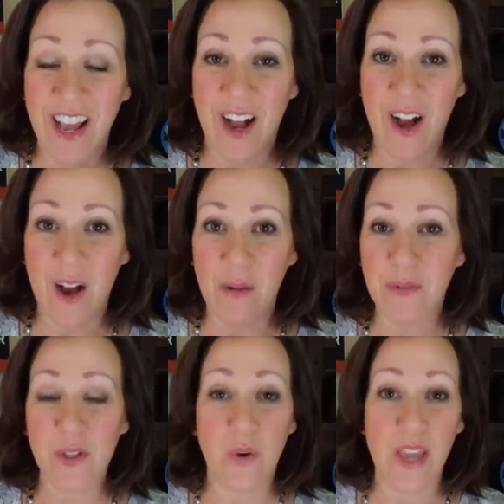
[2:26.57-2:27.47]
Um,
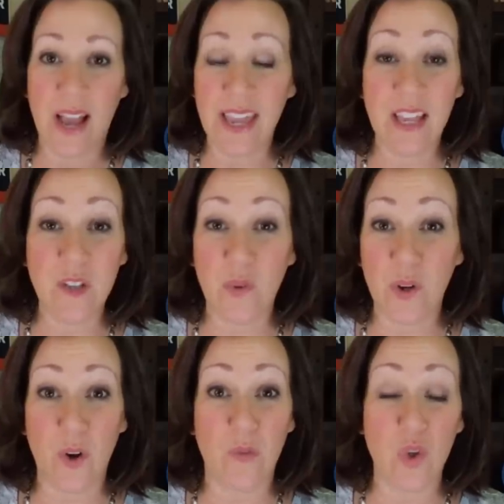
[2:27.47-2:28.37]
so yeah, he has
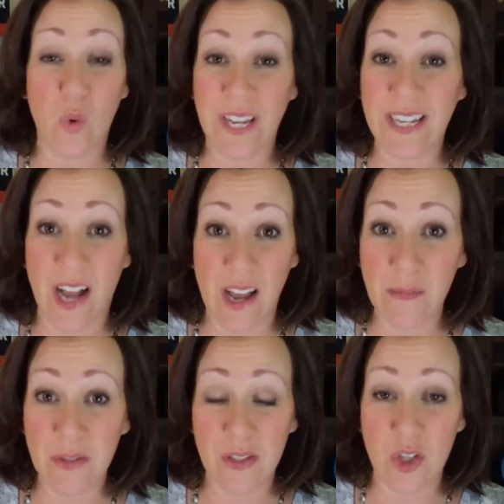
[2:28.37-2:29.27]
voted over 20
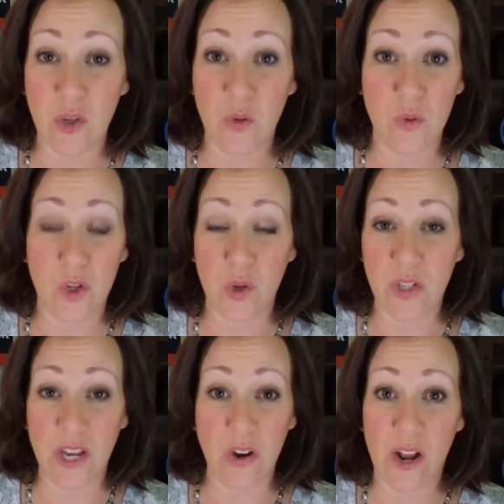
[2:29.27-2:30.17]
times to to
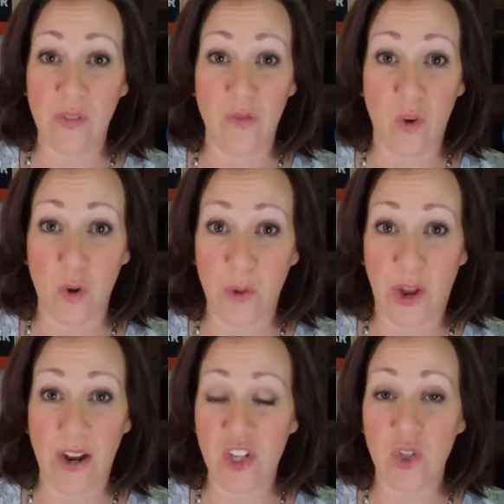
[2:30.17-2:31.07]
tear down the Affordable
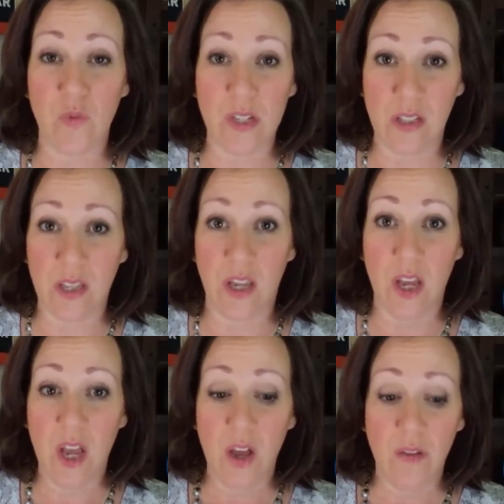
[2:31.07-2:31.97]
Care Act. Just recently
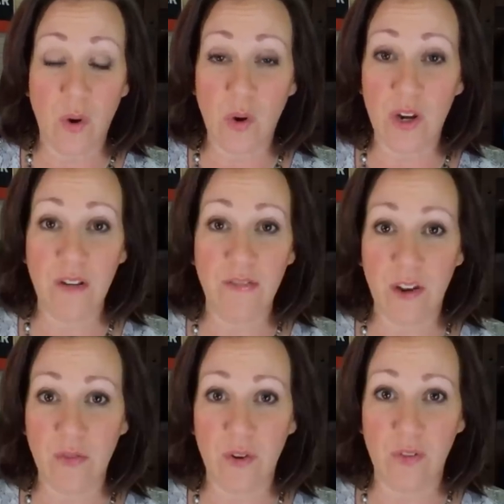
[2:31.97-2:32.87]
voted in
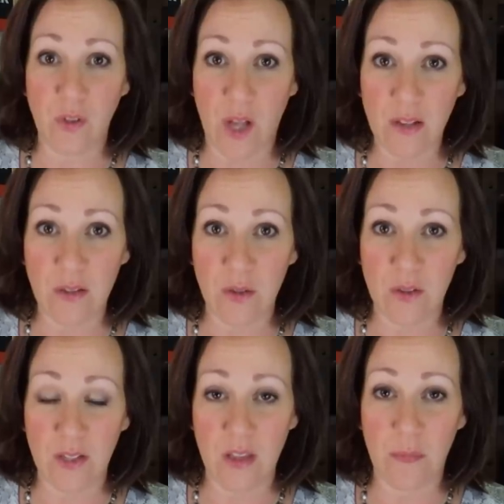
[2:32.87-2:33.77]
favor of the lawsuit
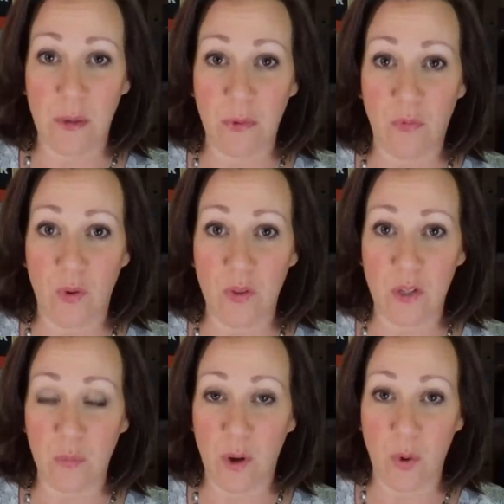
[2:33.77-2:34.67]
that's coming before the
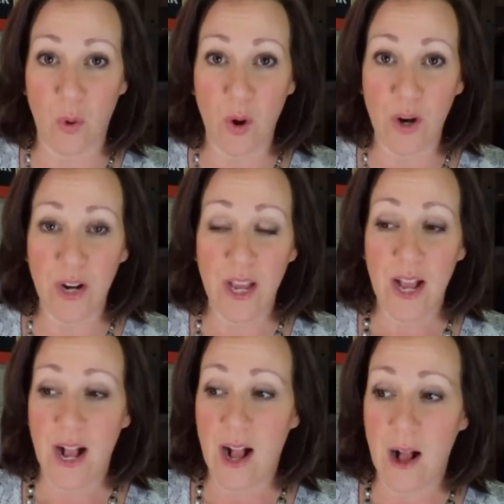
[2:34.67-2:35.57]
Supreme Court.
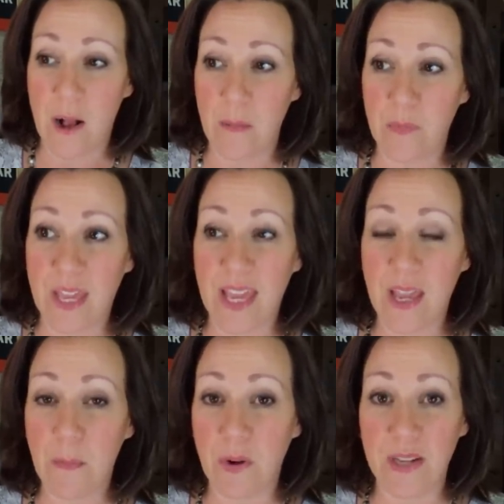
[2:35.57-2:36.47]
Um,
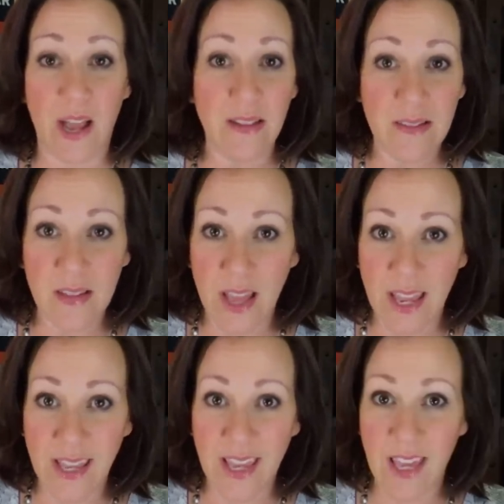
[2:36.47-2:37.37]
he pretends
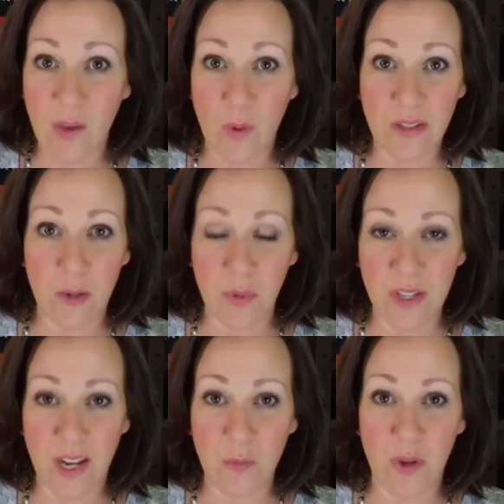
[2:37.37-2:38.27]
like he wants to
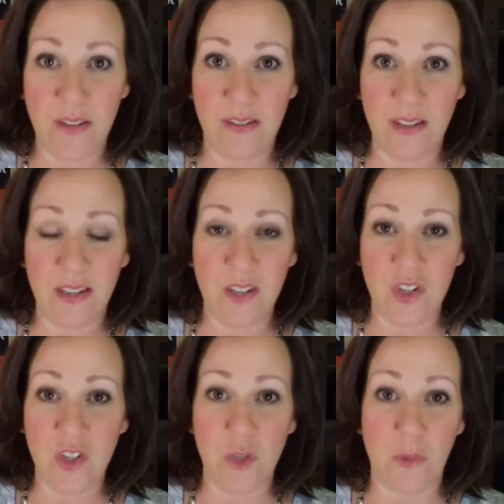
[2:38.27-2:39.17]
protect pre-existing
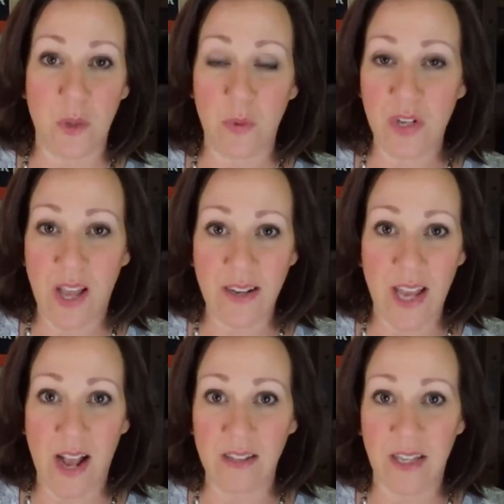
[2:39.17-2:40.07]
conditions, but the Protect
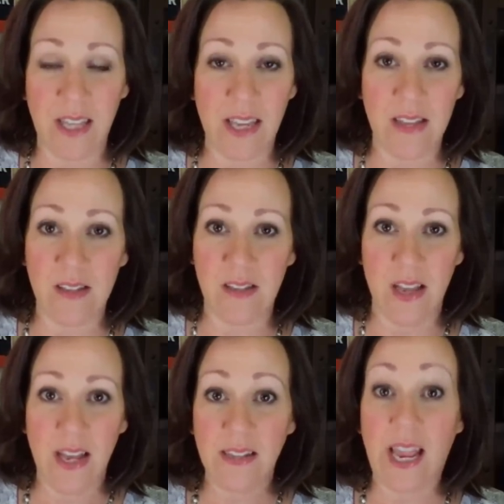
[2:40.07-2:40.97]
Act that he is
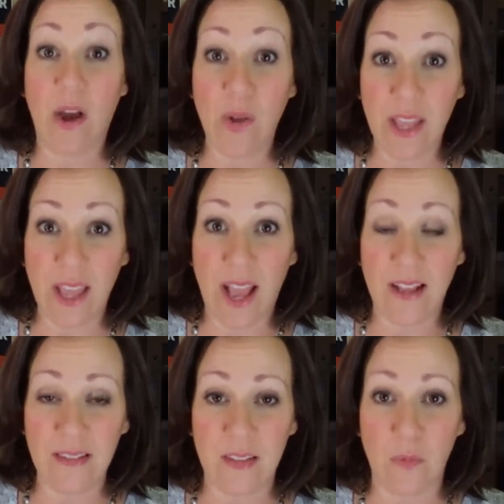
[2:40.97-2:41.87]
touting
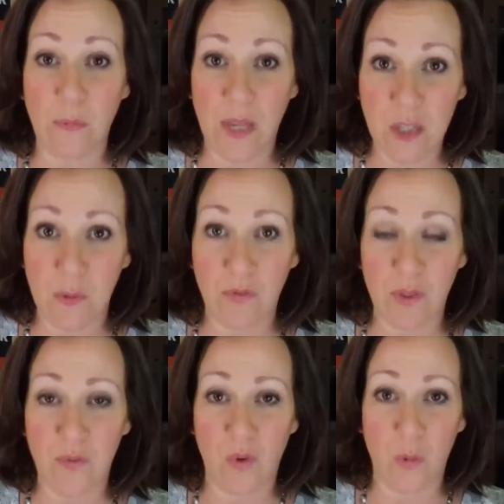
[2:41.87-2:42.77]
as the replacement for
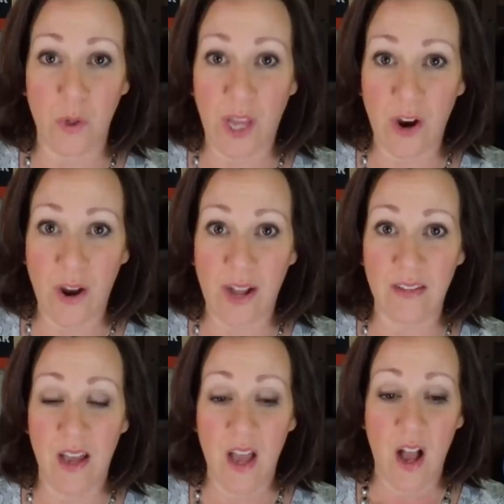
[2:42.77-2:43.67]
the Affordable Care Act
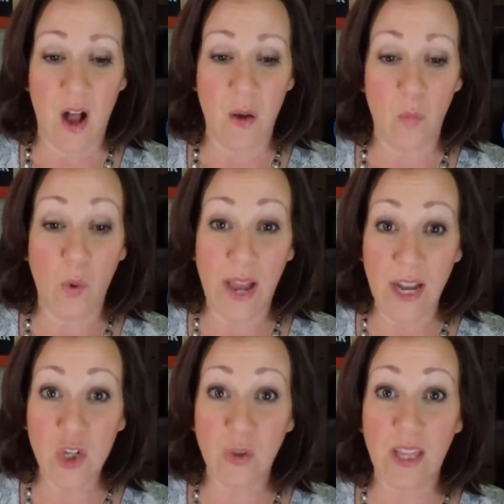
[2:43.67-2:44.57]
um, would
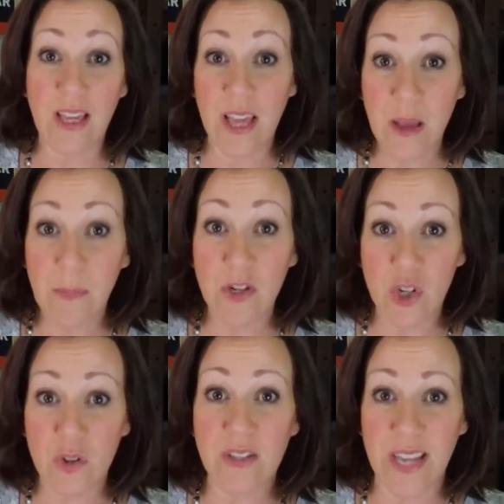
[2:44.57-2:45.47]
actually keep
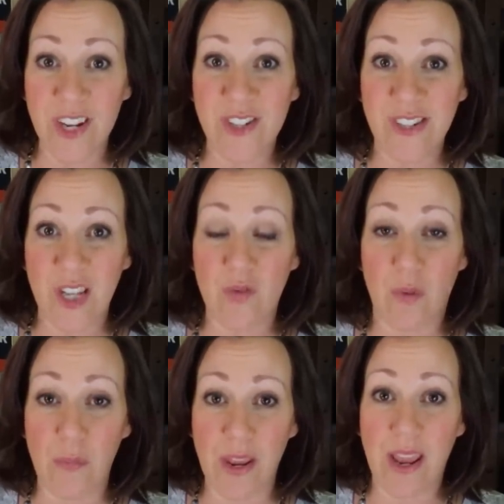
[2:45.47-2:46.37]
insurance agencies
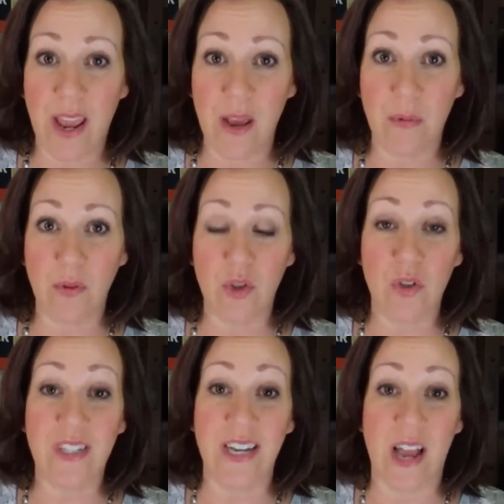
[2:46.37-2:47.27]
from being able to
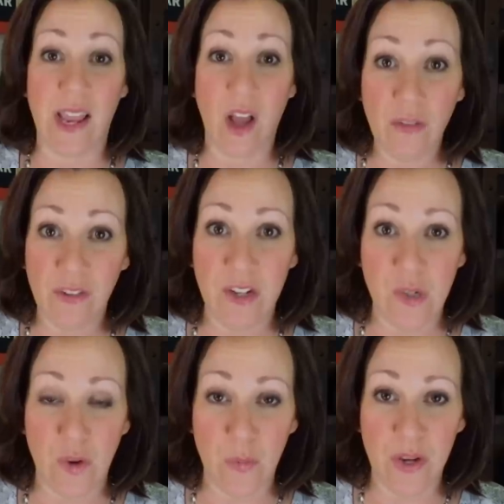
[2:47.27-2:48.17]
deny coverage
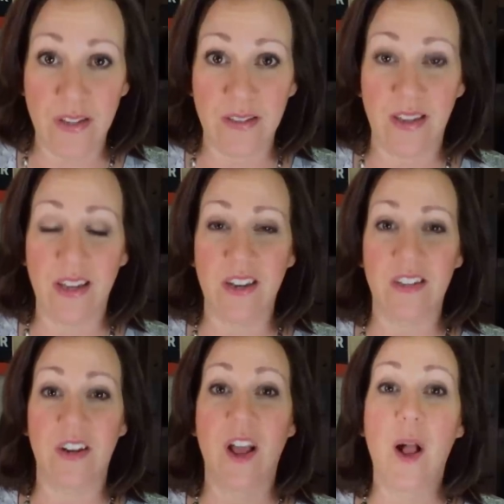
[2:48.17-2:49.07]
for a pre-existing
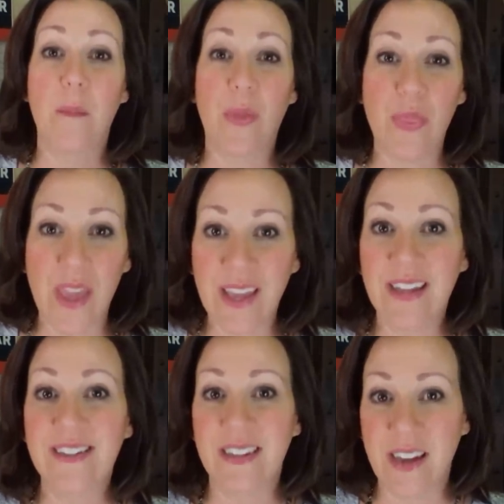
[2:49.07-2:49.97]
condition, but they
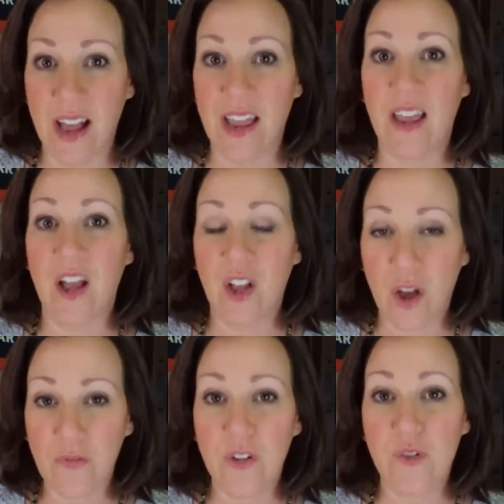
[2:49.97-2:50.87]
can deny
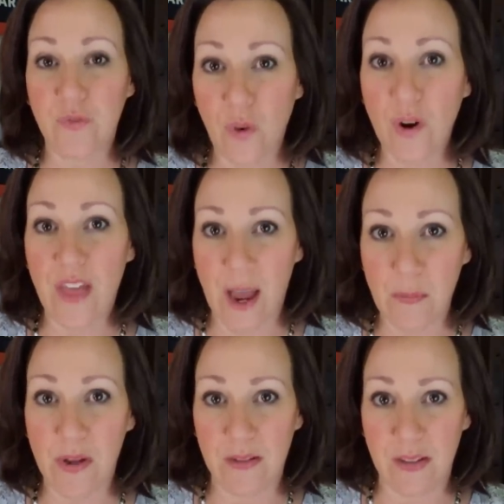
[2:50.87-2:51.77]
coverage for that
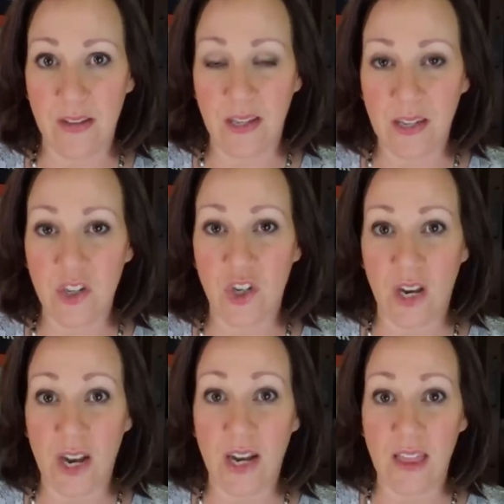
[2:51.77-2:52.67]
pre-existing condition
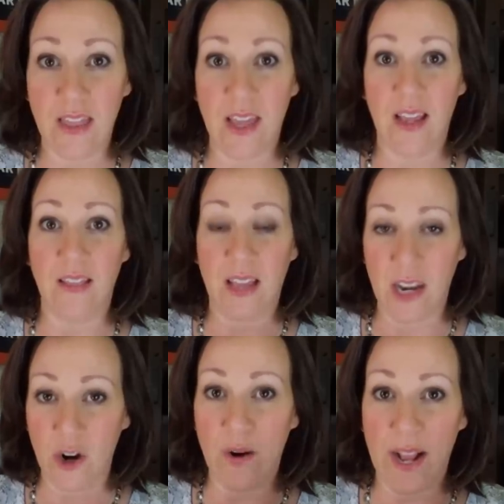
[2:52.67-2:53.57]
and anything that
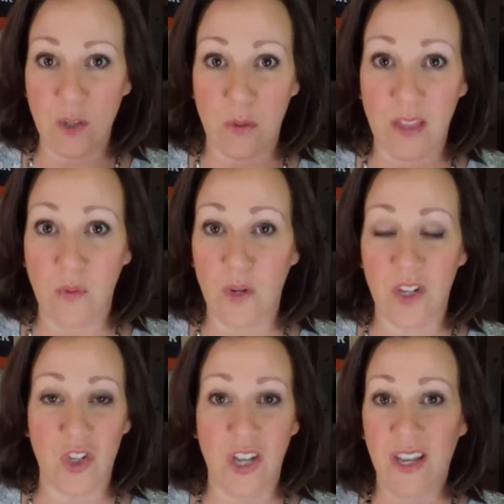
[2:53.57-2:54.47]
interacts with it,
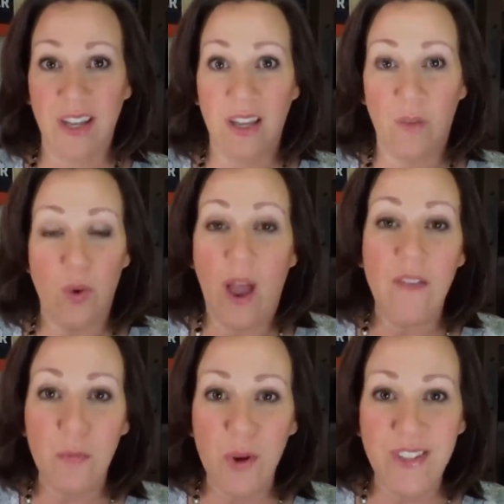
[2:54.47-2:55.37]
which if you have
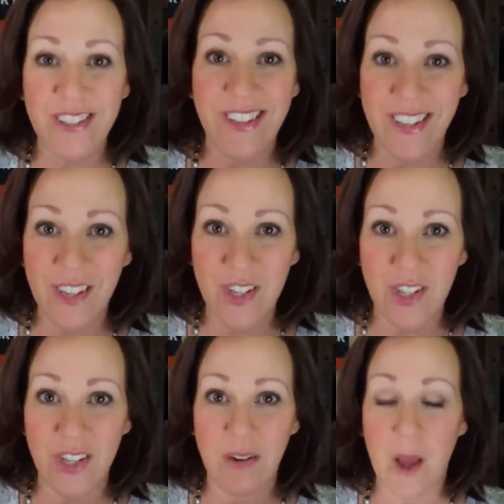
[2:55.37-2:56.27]
a pre-existing
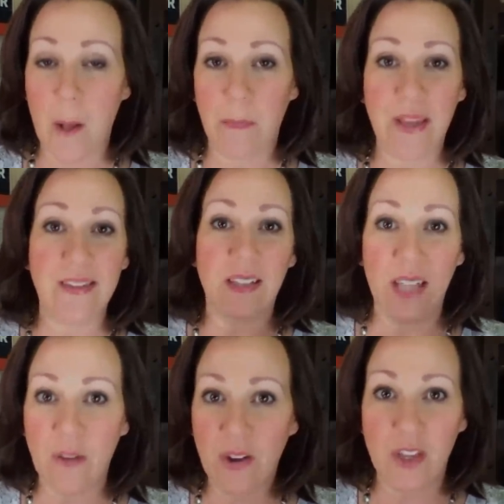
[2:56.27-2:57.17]
condition
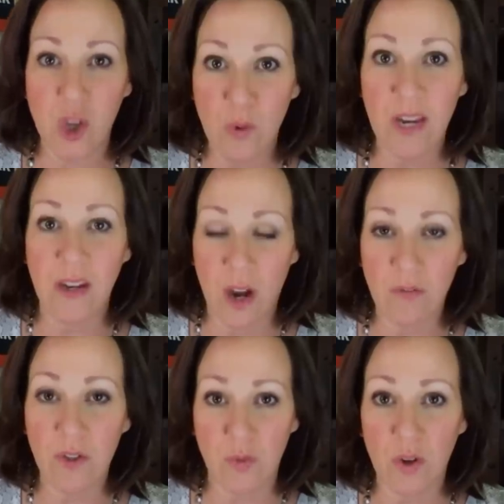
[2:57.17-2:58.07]
basically everything you need
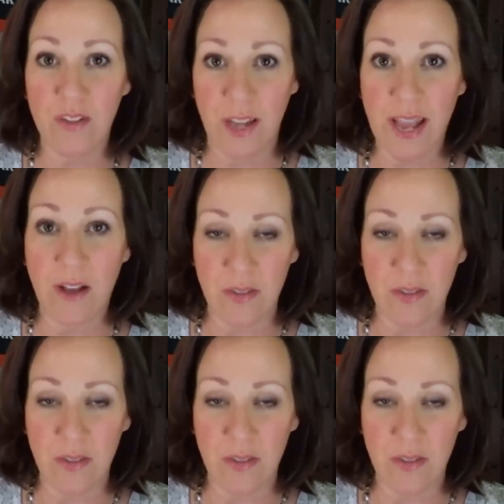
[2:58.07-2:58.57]
coverage for is going to have